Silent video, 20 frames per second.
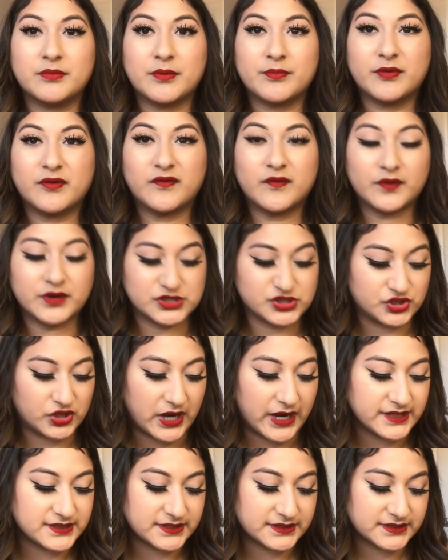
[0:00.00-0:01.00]
before it
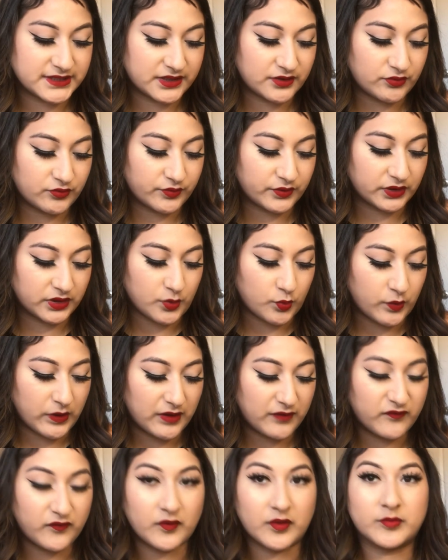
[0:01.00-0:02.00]
dries. It's like a really
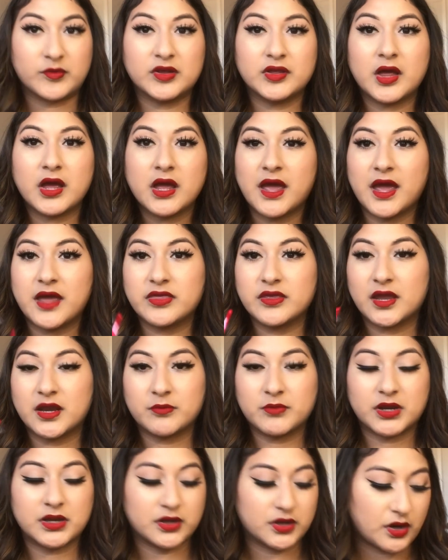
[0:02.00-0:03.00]
wet formula. And then
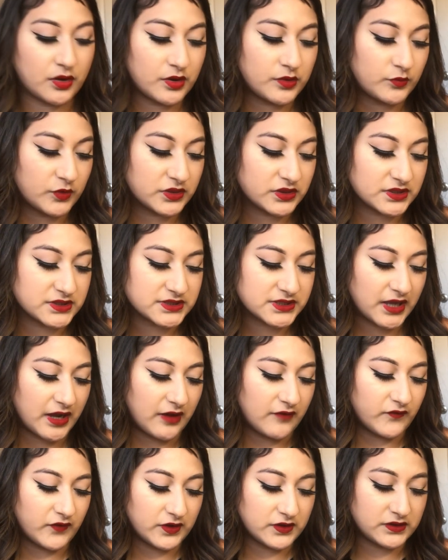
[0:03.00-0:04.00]
I'm going to go in with this
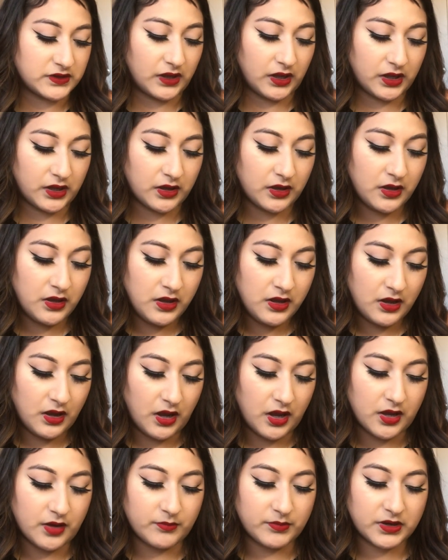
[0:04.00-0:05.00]
Kat Von D
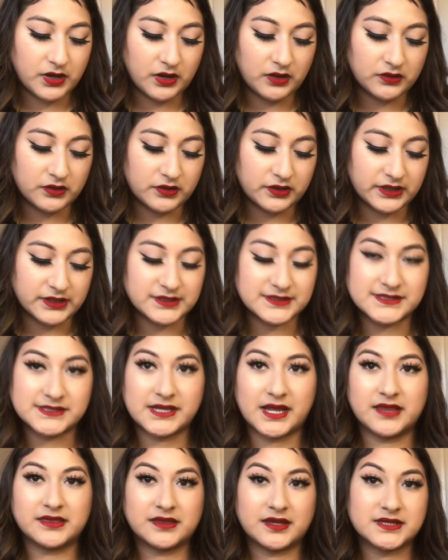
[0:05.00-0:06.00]
colored in
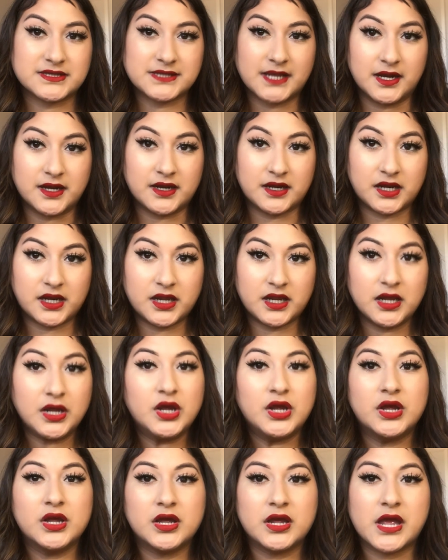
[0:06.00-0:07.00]
Santa Sangre
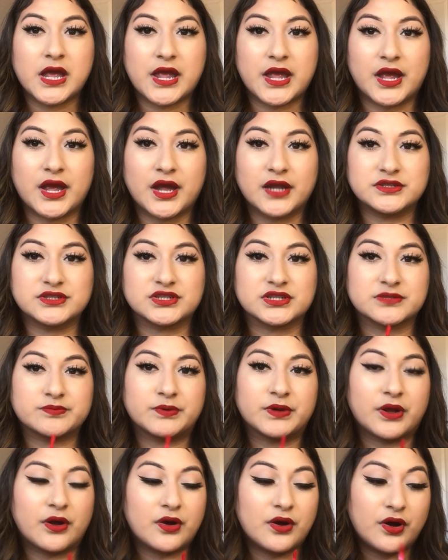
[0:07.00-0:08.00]
and just
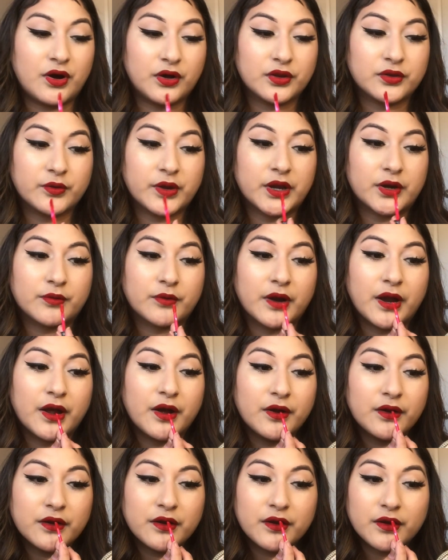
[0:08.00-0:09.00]
put it all the way
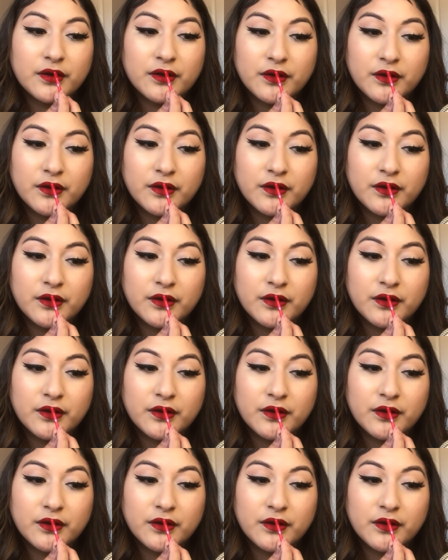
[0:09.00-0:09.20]
around.